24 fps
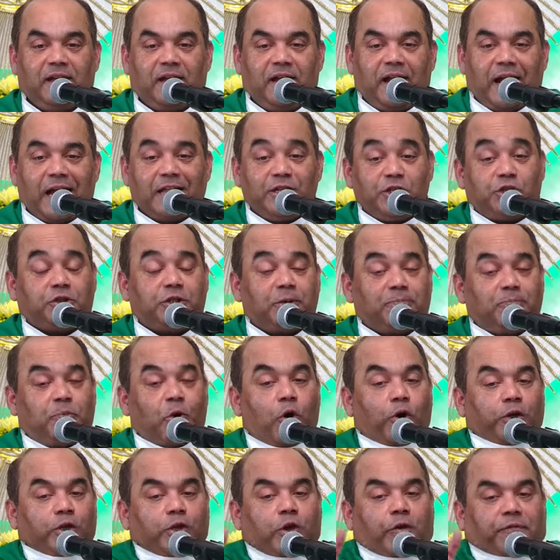And so the
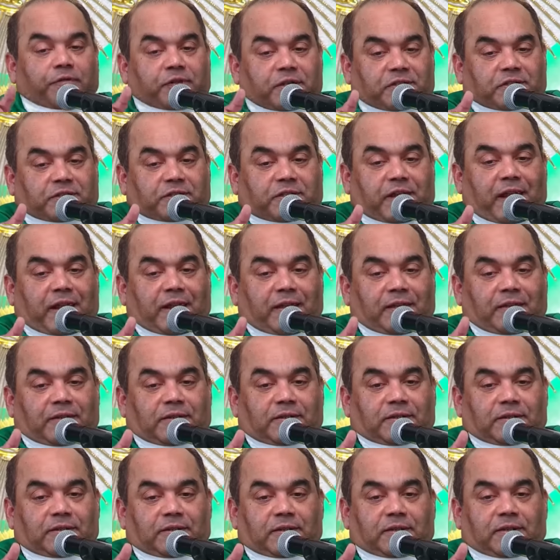body of the
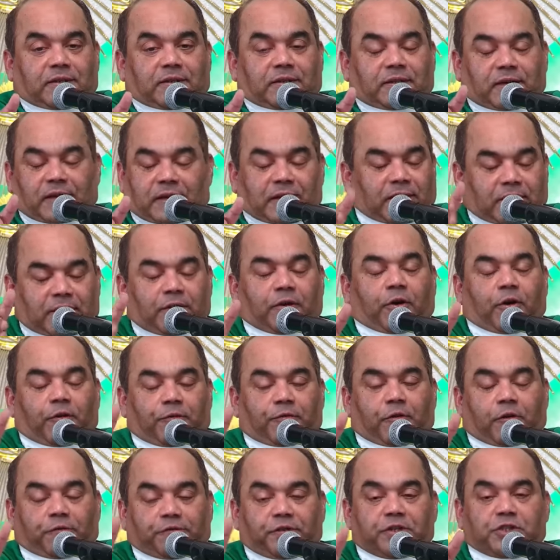saint,
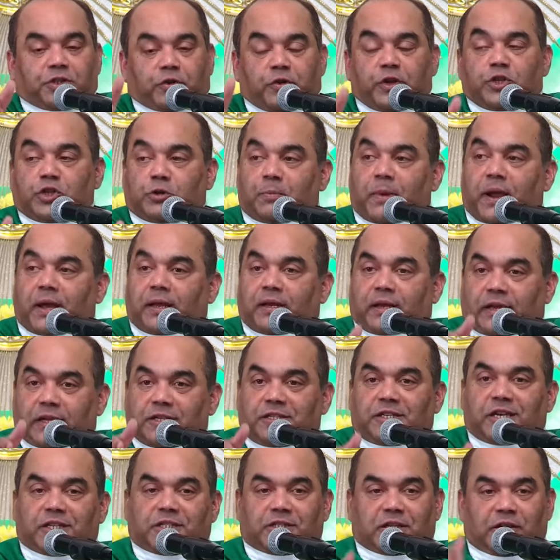of this rich man, is
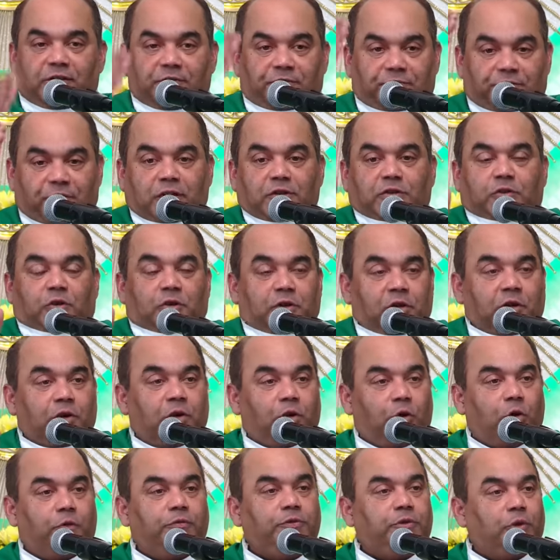just in front
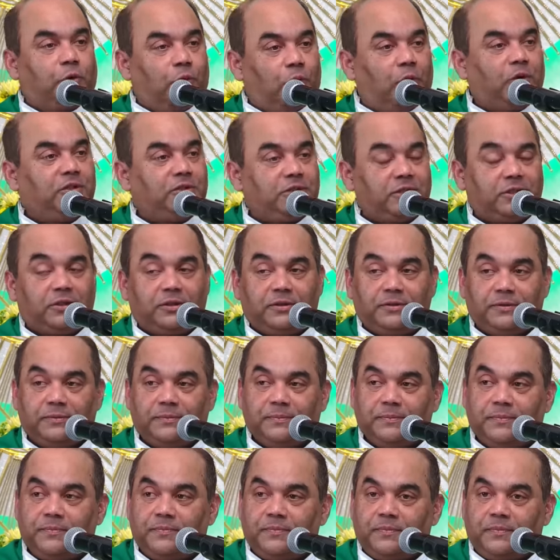of the altar.
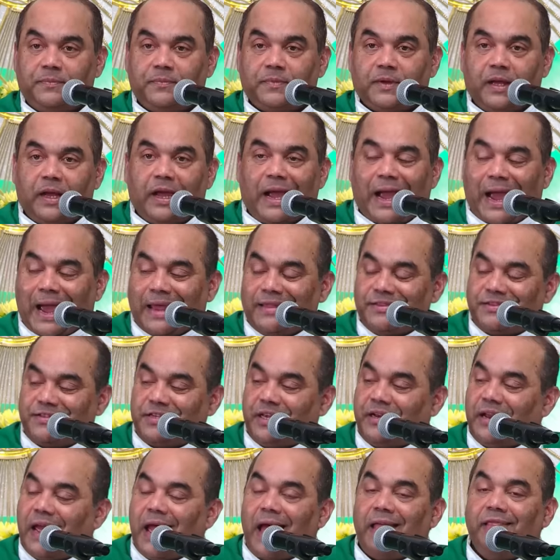And
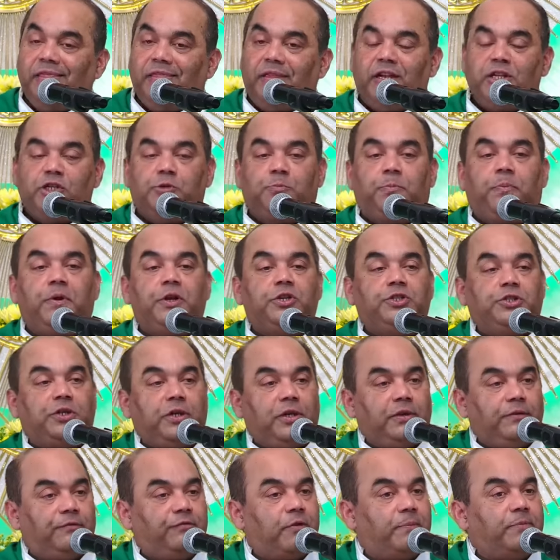Saint Anthony is
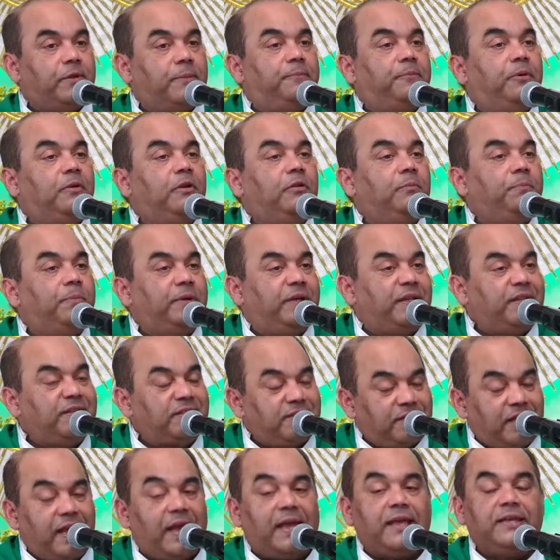preaching from the pulpit. He
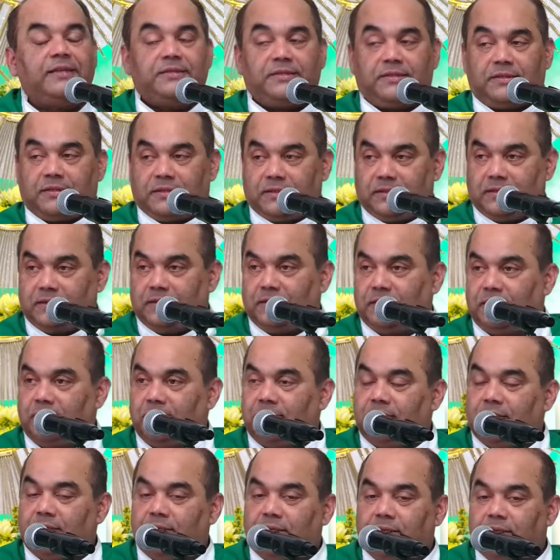says,
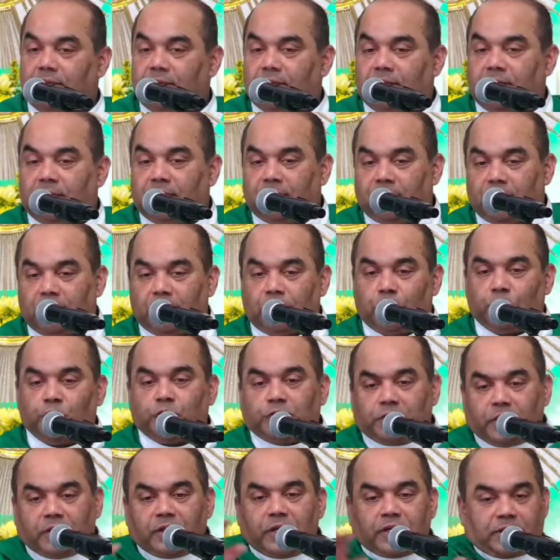"You
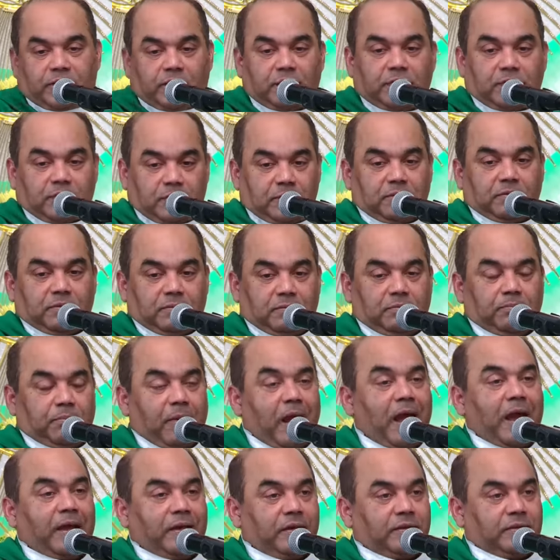see this
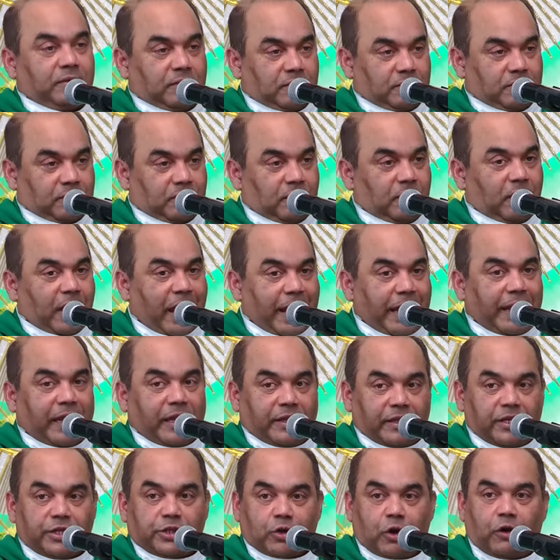man lying in
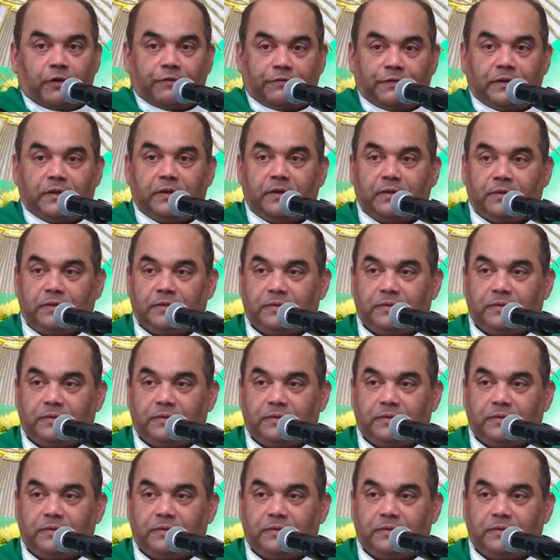this coffin?